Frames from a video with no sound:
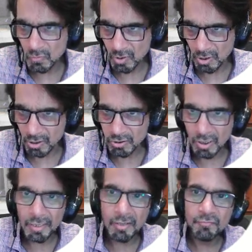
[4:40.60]
other
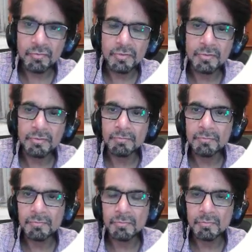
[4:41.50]
side of
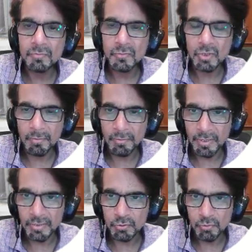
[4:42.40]
time
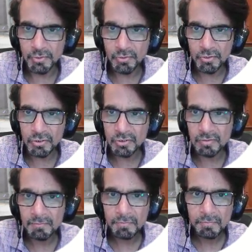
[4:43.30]
dependent Schrodinger
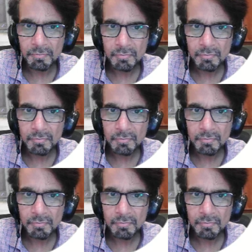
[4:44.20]
equation.